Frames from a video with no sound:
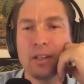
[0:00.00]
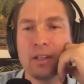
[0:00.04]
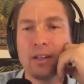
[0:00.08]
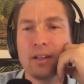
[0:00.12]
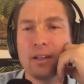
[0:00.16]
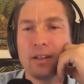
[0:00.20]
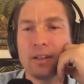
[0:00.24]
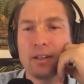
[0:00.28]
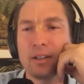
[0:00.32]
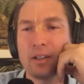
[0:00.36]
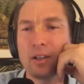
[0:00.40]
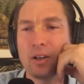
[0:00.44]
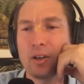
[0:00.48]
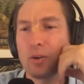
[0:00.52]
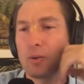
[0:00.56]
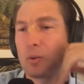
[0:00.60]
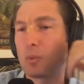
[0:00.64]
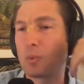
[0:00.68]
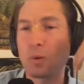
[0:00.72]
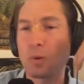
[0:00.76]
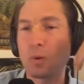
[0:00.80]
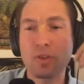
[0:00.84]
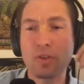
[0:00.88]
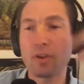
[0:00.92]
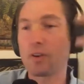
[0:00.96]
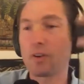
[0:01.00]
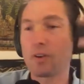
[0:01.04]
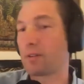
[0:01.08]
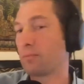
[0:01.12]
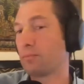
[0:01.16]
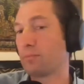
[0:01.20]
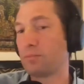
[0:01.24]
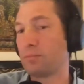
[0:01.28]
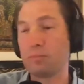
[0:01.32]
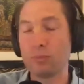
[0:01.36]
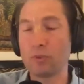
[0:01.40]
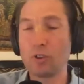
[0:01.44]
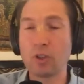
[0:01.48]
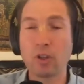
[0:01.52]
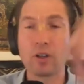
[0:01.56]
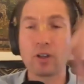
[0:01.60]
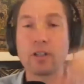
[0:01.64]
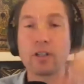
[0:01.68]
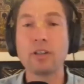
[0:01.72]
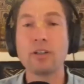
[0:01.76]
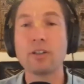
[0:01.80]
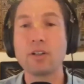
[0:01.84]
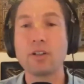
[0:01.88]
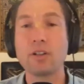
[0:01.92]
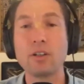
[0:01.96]
were there
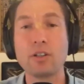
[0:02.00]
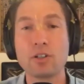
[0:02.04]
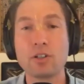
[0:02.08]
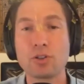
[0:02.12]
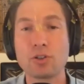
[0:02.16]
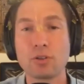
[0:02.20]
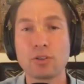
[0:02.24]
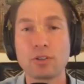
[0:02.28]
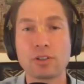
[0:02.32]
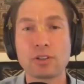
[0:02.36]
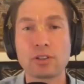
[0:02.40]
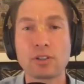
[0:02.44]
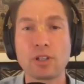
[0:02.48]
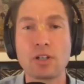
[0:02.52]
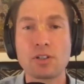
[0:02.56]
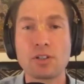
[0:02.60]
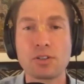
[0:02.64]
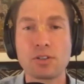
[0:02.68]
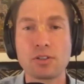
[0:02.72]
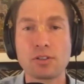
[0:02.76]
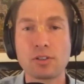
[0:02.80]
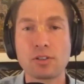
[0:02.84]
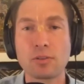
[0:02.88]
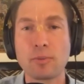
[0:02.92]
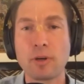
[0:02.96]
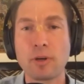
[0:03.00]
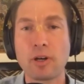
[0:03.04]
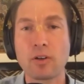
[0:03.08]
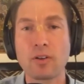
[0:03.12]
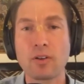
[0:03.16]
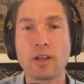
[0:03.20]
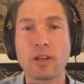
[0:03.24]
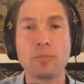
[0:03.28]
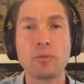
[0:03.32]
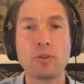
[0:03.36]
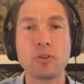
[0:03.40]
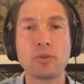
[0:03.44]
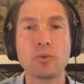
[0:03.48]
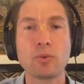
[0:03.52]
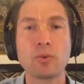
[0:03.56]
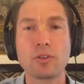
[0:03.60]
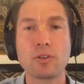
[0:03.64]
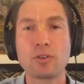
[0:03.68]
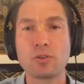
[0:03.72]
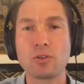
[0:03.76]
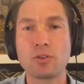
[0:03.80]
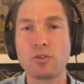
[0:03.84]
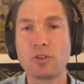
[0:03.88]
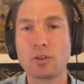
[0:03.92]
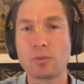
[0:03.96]
any initial discussions about all that between the
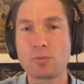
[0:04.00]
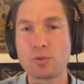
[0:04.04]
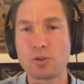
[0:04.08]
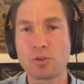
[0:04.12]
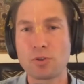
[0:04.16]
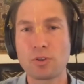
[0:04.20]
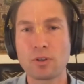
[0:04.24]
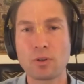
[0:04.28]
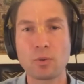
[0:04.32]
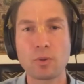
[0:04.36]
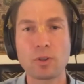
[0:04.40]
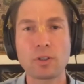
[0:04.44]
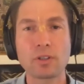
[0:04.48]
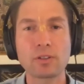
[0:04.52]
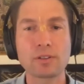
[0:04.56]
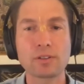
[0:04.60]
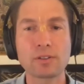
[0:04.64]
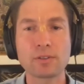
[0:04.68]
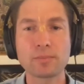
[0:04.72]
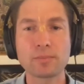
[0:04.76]
two of you? I'm sure there was.